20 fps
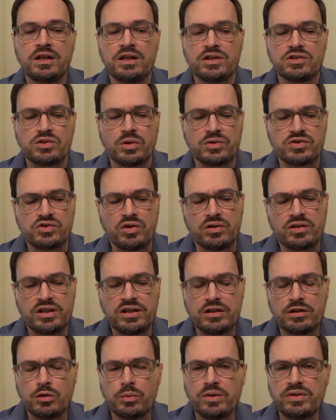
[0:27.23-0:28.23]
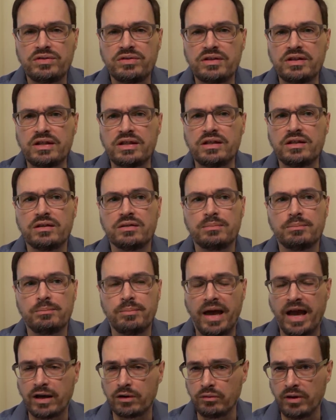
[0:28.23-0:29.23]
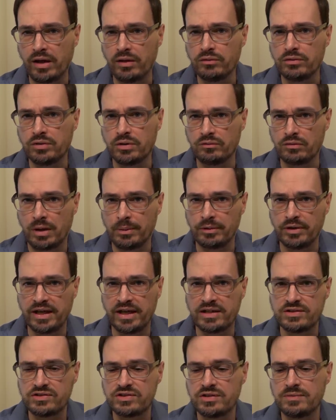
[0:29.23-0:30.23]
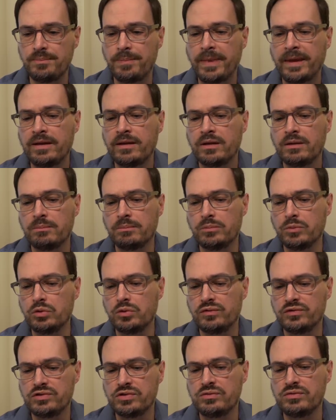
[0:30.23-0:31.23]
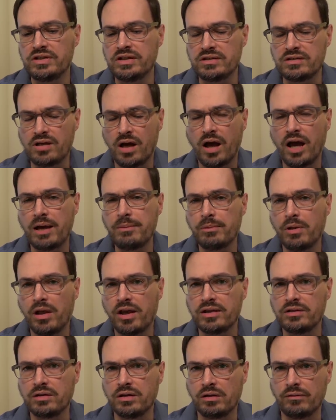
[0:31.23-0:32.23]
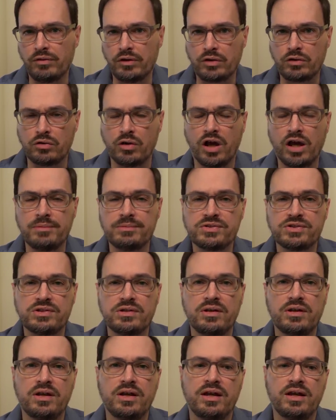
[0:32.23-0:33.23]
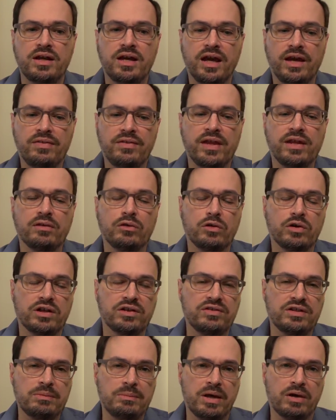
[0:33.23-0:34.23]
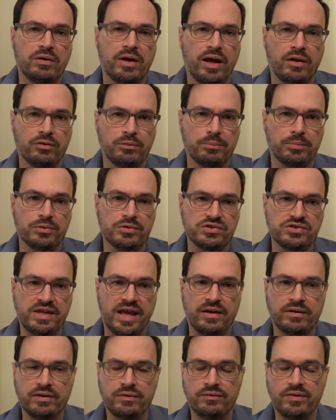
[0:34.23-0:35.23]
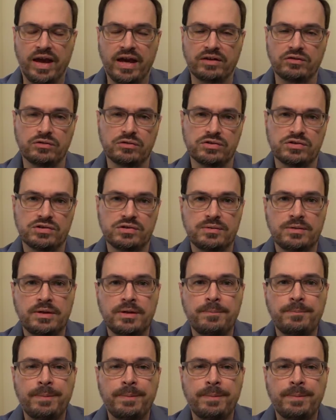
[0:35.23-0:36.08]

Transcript: So start here with the background of Robert Hansen, move to the timeline of the crimes, and then look at the mental health and personality factors.